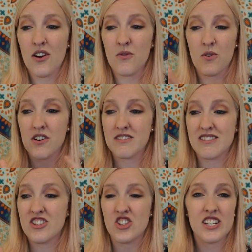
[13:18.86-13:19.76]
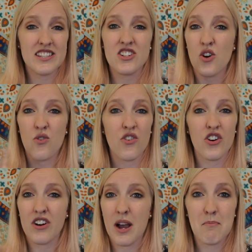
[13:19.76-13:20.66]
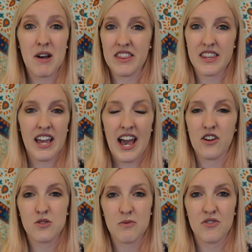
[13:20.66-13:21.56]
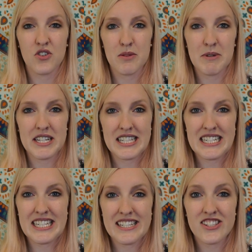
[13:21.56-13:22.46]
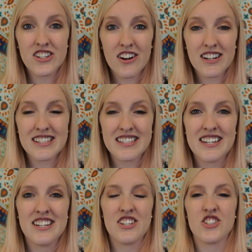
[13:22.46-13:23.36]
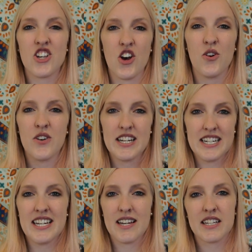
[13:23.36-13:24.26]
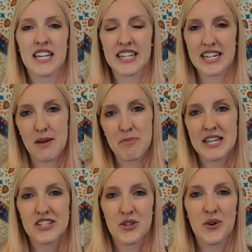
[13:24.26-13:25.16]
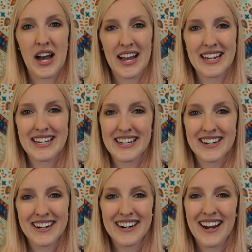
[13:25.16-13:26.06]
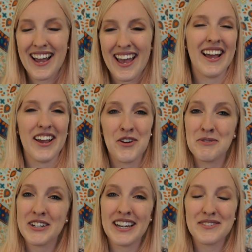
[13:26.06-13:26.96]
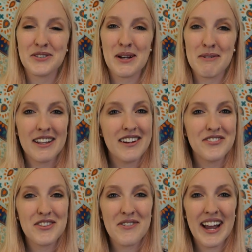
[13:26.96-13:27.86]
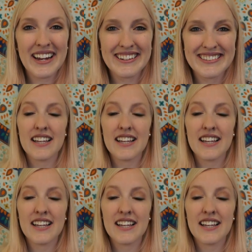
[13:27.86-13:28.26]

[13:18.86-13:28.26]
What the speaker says: We're just over a month out before the PCT starts, so kicking up into high gear, and I hope you guys will come along for the ride.